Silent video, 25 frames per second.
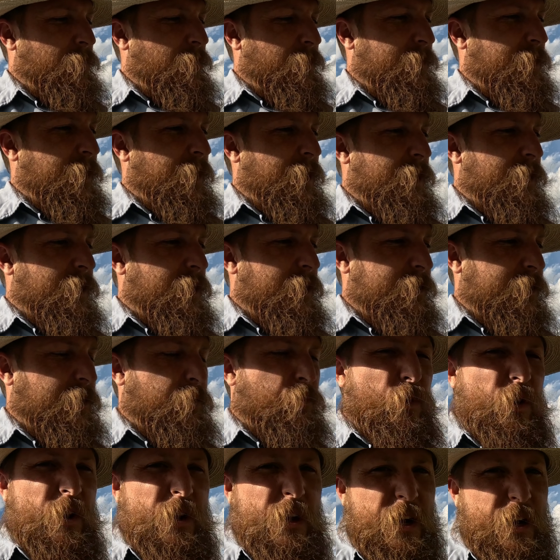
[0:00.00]
looked at it, and he said,
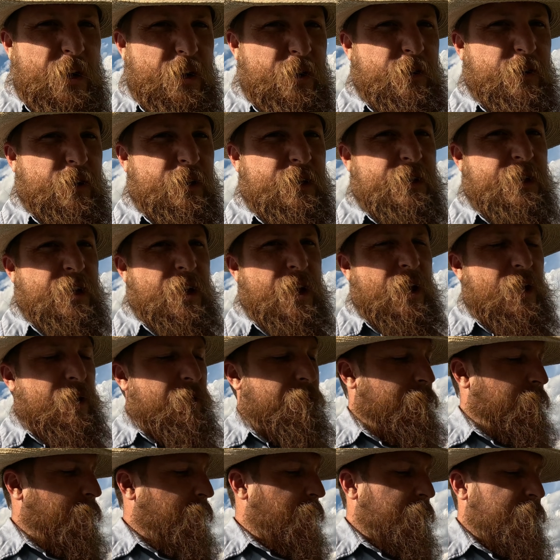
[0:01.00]
boy, you got a good stand
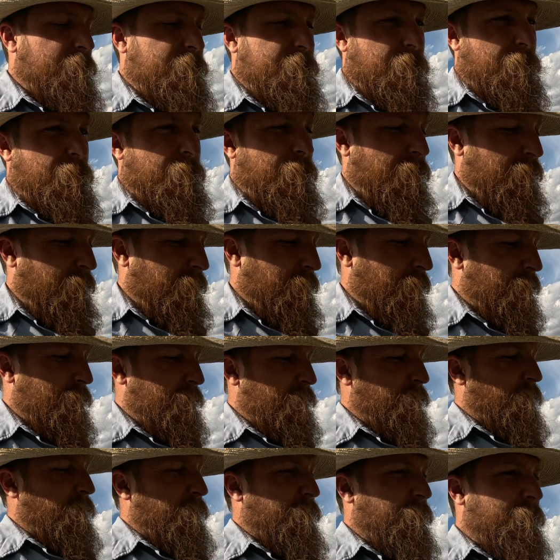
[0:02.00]
of it. I said, well, that's
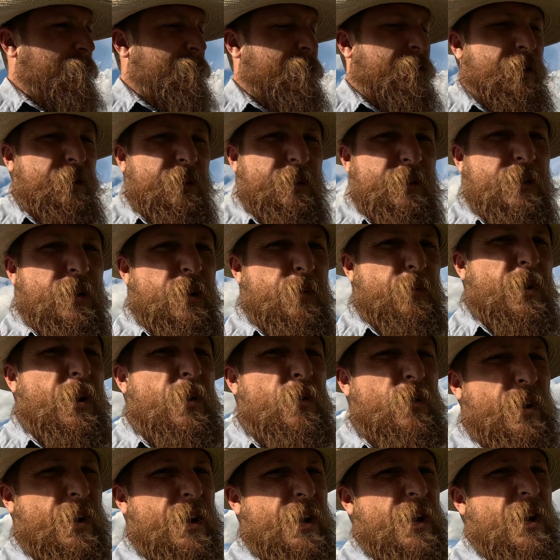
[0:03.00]
not necessarily something I want to